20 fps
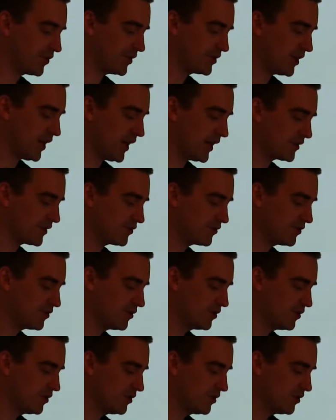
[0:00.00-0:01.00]
in the docs,
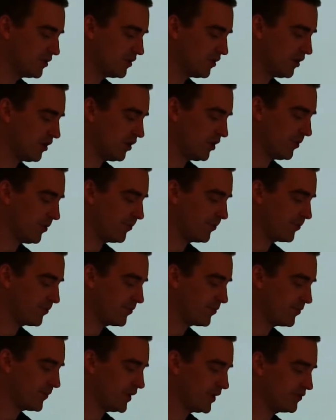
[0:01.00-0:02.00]
um,
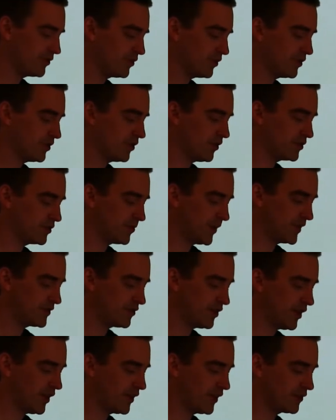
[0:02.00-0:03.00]
and so you know you might
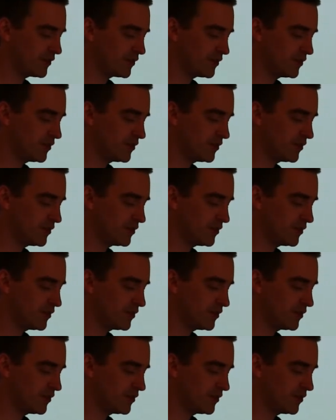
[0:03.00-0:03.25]
say.